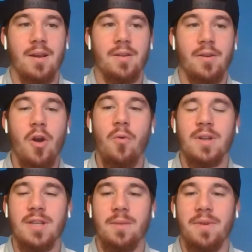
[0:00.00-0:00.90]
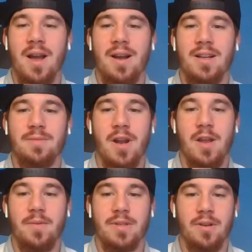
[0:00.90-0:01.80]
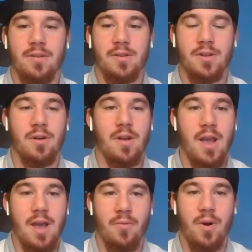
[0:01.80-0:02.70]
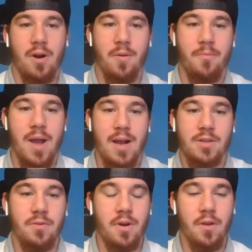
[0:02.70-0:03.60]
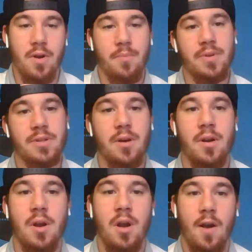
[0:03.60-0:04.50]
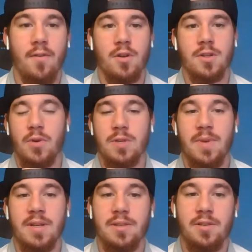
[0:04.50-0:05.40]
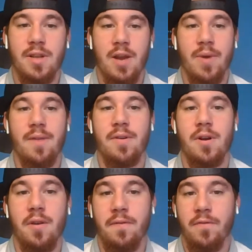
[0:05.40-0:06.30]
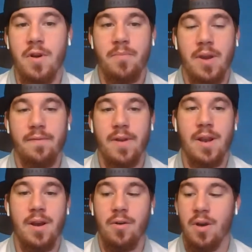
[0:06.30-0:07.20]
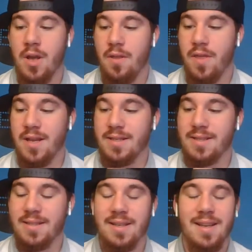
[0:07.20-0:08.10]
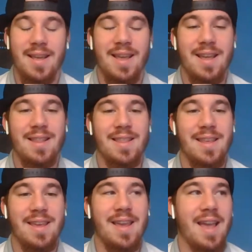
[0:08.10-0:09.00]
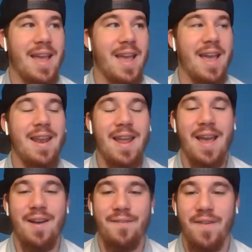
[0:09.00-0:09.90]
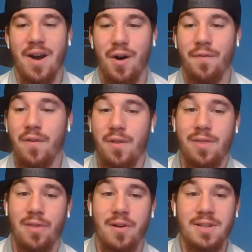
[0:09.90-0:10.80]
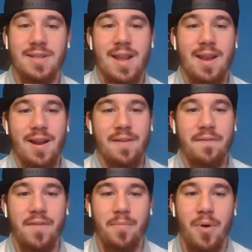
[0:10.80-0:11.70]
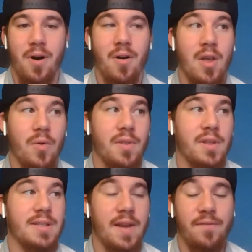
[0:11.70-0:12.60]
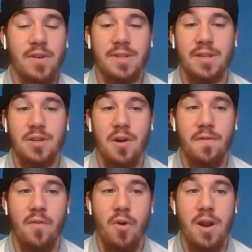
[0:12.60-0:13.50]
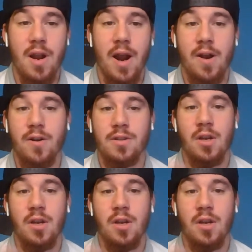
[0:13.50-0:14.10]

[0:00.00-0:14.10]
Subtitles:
Yo, what is up, guys? My name is Nicholas Earle, and welcome back to another episode of Earle Sports Bets. And today we have another free pick video. This in the NFL for Thursday night football when the San Francisco 49ers